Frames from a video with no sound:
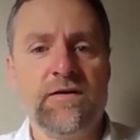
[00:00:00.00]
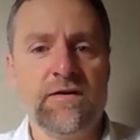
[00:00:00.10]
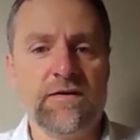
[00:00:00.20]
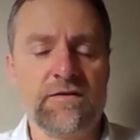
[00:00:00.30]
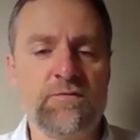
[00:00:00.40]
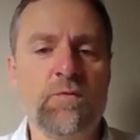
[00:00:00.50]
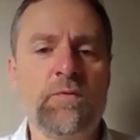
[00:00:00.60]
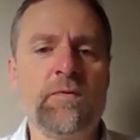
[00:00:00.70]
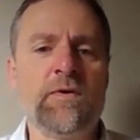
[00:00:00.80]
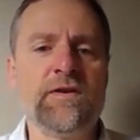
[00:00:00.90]
Because what
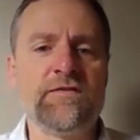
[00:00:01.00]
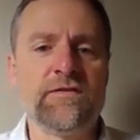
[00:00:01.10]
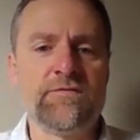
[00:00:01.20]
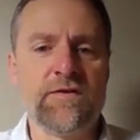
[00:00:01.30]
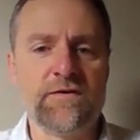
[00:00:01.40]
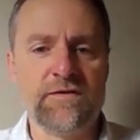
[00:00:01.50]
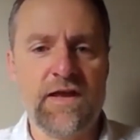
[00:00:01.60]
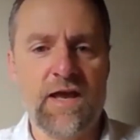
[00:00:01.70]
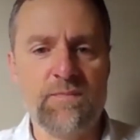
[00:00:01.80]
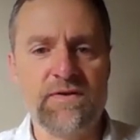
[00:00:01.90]
we want is the flutter
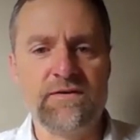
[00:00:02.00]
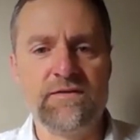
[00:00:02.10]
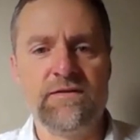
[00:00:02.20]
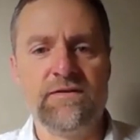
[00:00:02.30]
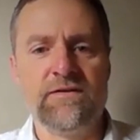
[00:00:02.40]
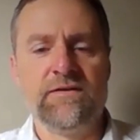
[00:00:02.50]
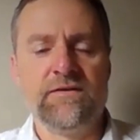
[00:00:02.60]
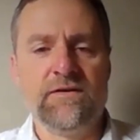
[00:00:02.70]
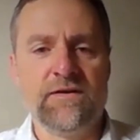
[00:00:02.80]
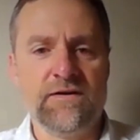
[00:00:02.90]
to happen
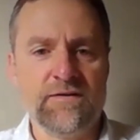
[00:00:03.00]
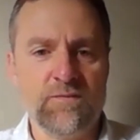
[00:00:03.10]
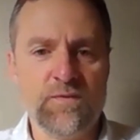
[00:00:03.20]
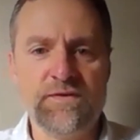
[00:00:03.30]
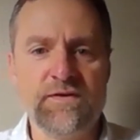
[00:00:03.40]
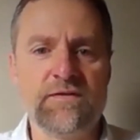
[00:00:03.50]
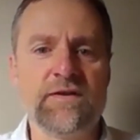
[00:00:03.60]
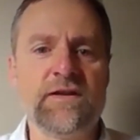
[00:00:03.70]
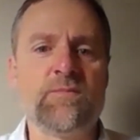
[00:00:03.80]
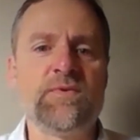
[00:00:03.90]
when they're
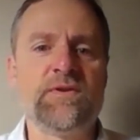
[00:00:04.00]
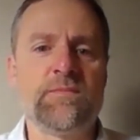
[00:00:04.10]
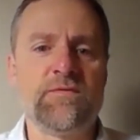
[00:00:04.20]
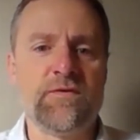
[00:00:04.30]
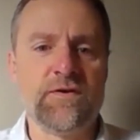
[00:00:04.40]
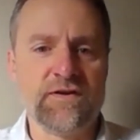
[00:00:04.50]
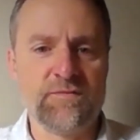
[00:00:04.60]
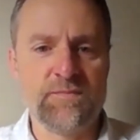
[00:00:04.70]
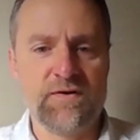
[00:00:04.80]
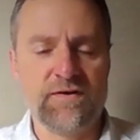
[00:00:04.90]
lit up in the preferred
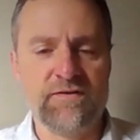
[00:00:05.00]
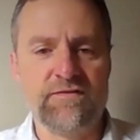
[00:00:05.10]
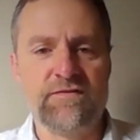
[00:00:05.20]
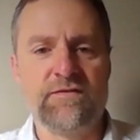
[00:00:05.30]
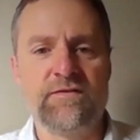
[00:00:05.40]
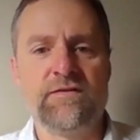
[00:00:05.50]
experience.